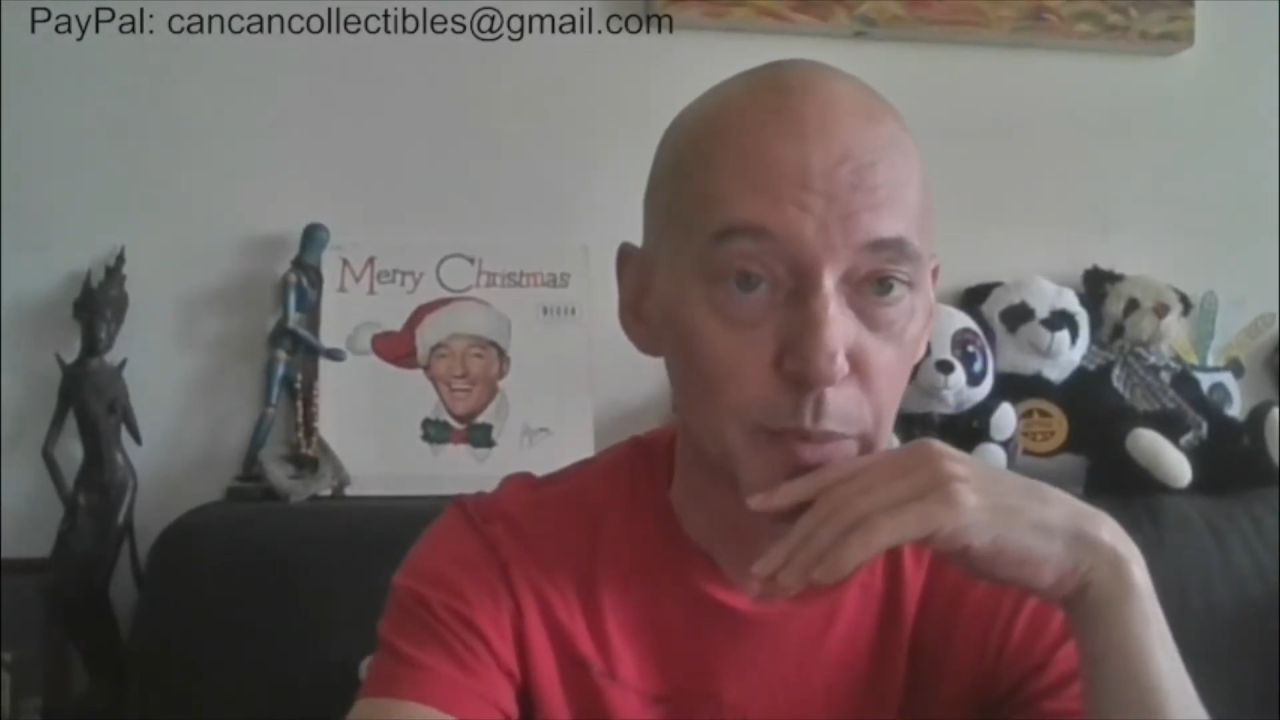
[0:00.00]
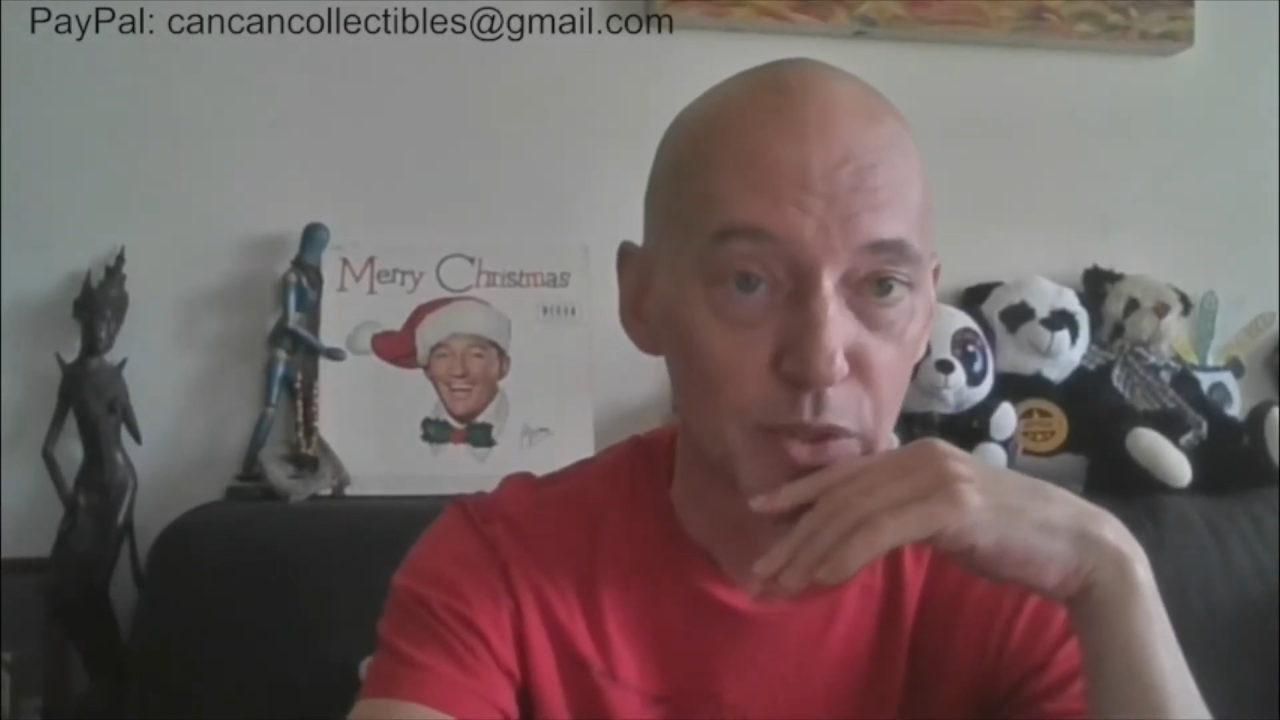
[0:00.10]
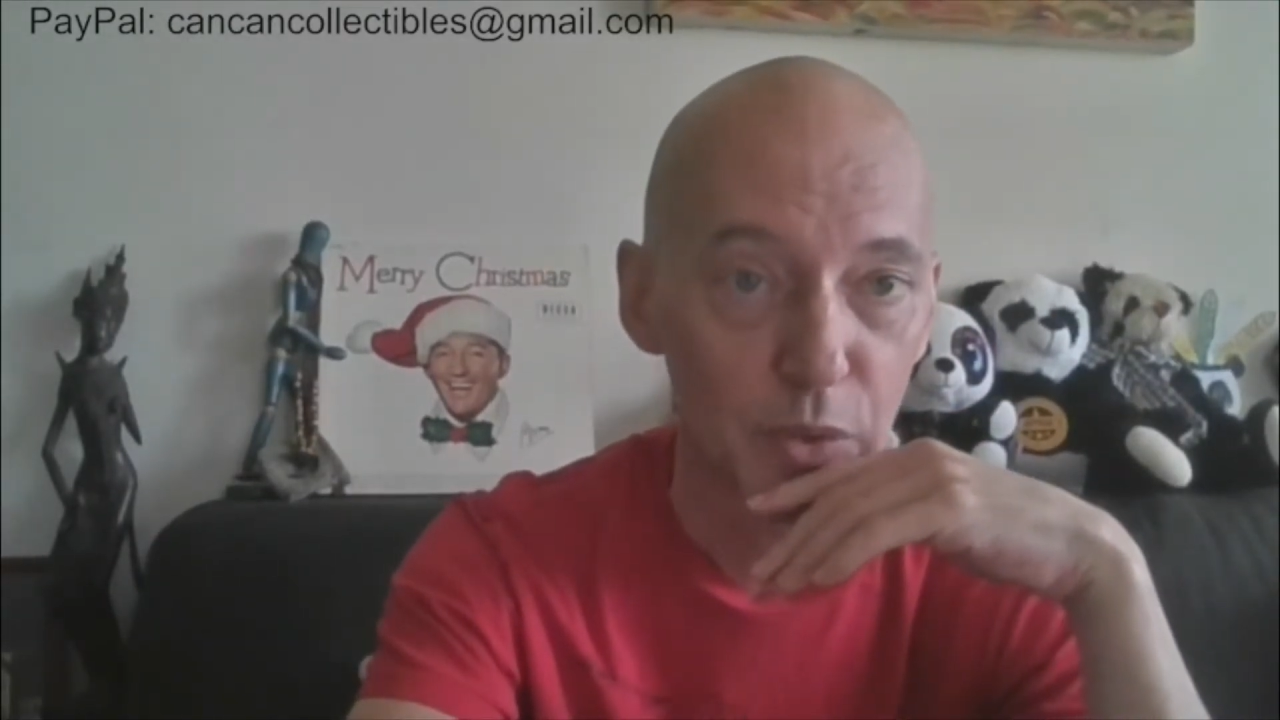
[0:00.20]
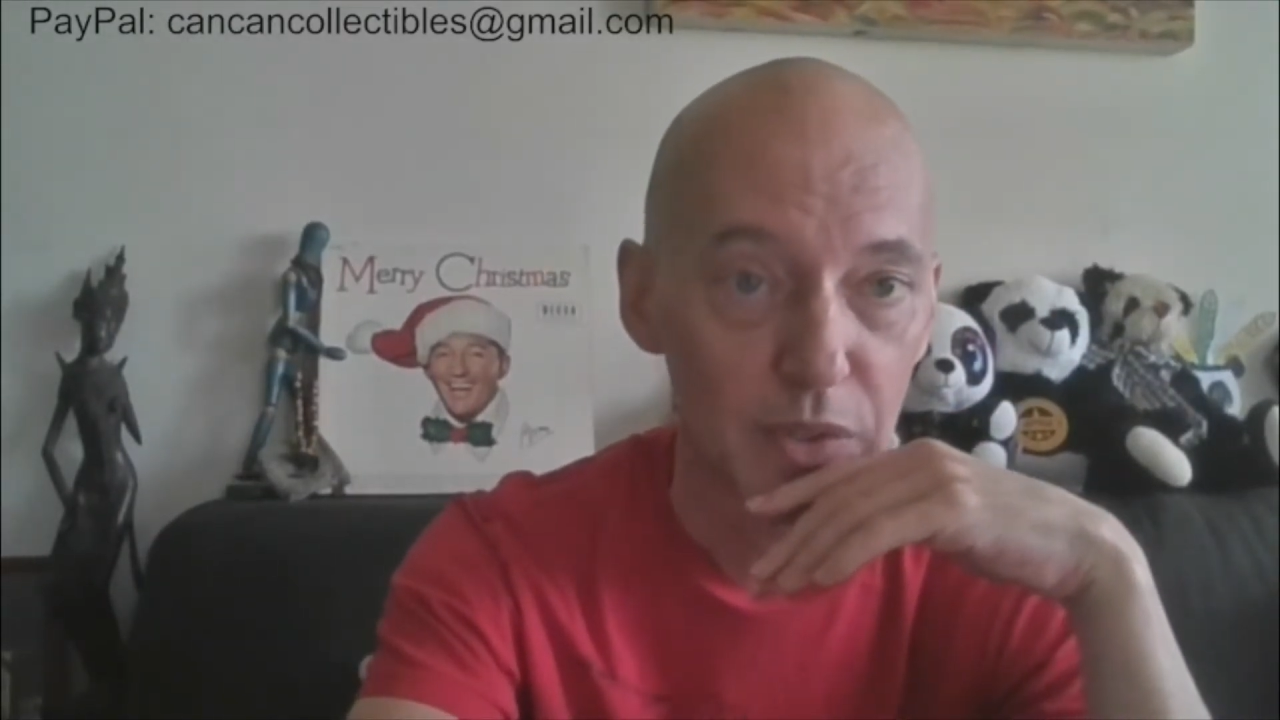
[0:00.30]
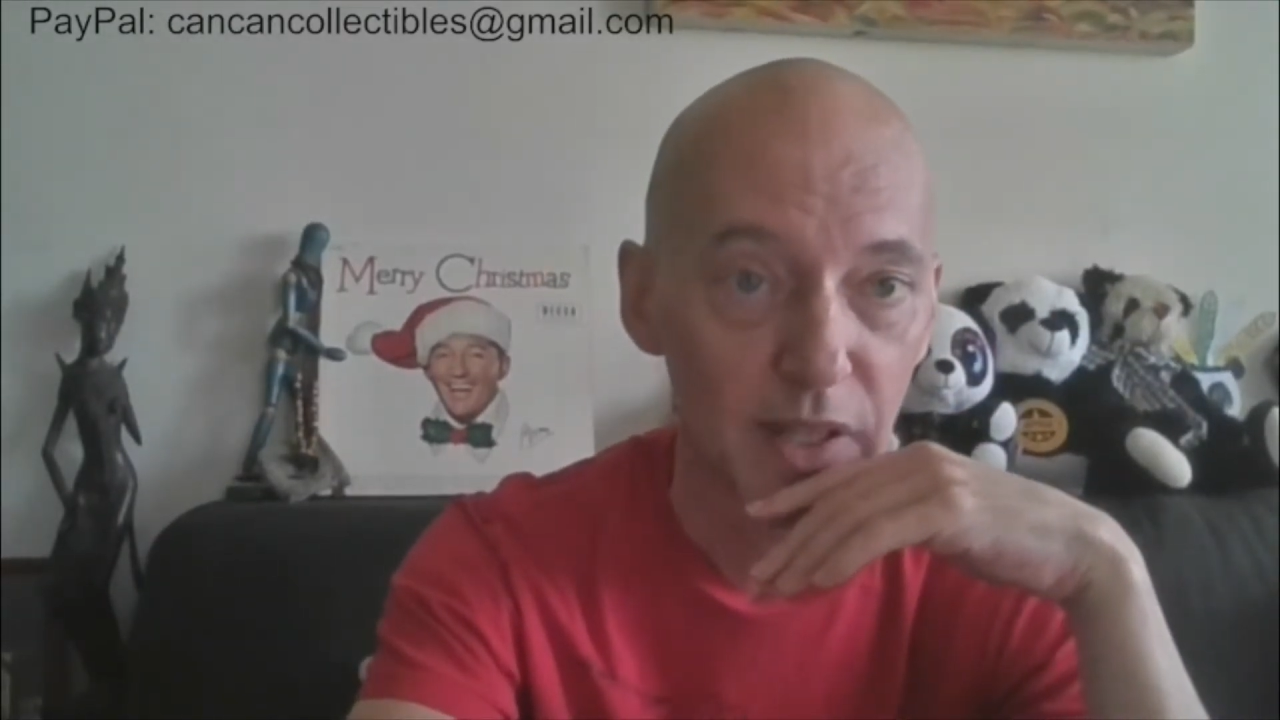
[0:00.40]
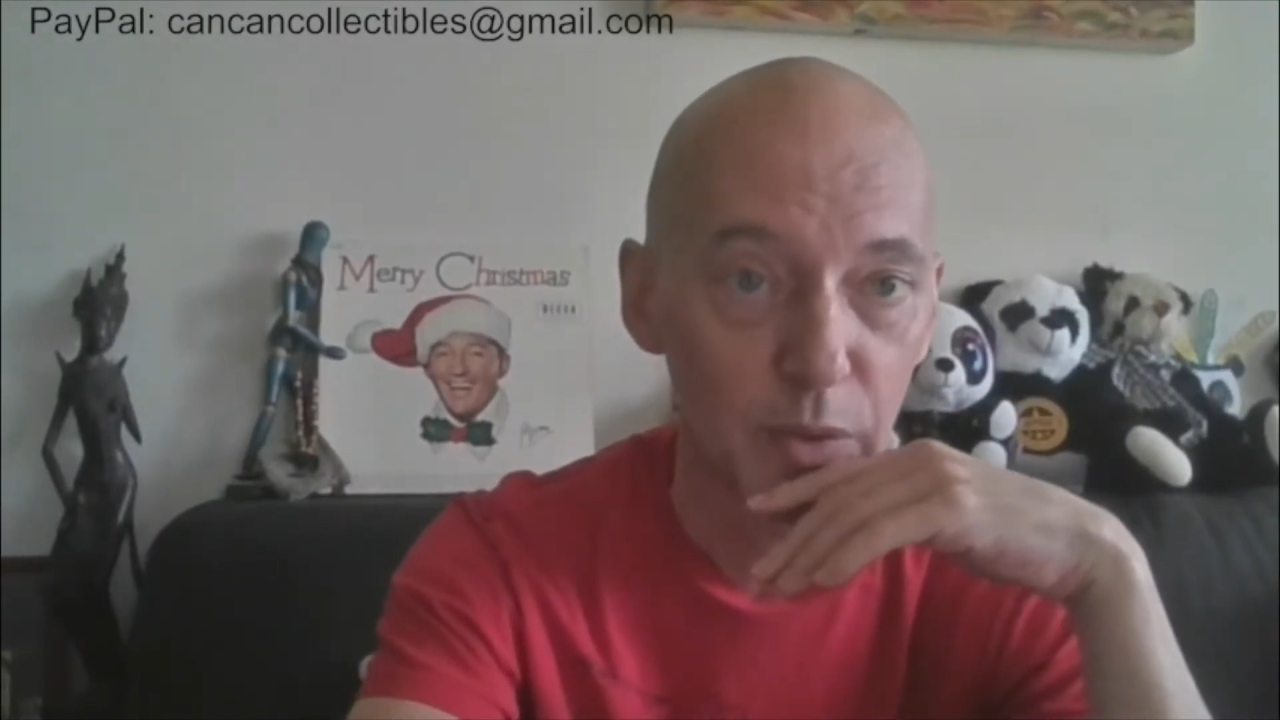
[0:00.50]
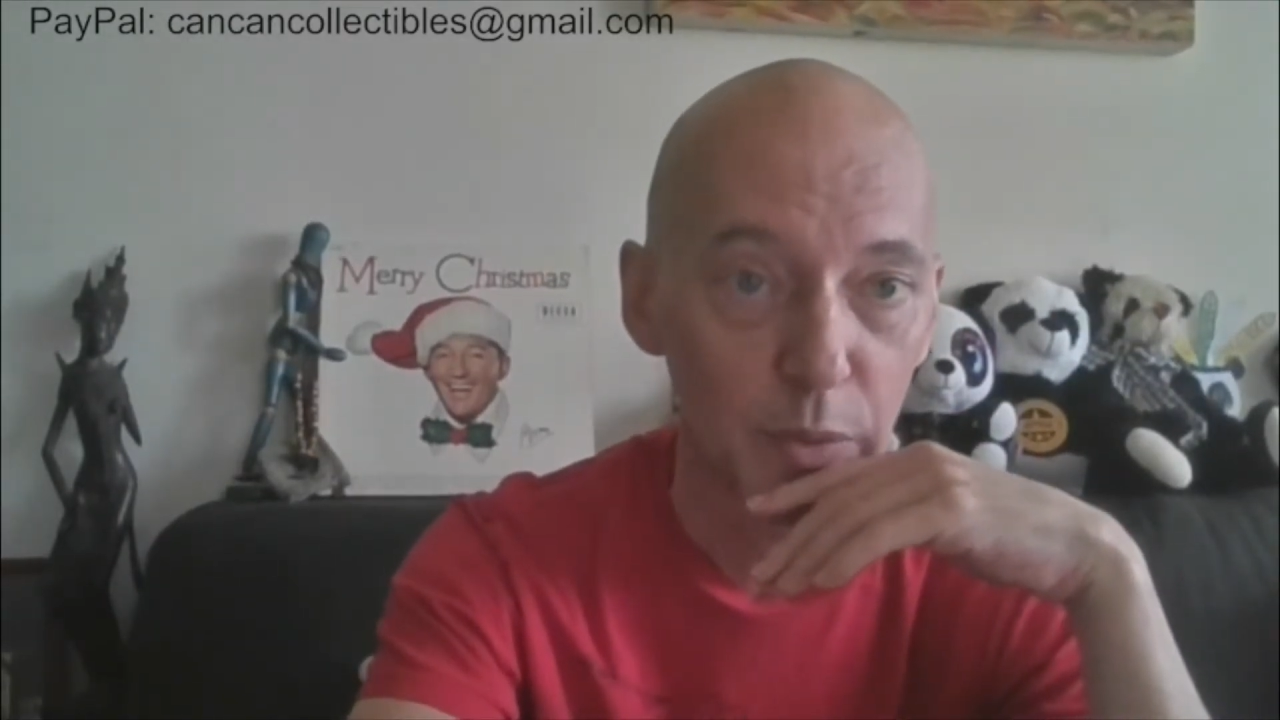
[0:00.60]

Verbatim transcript: his hotel.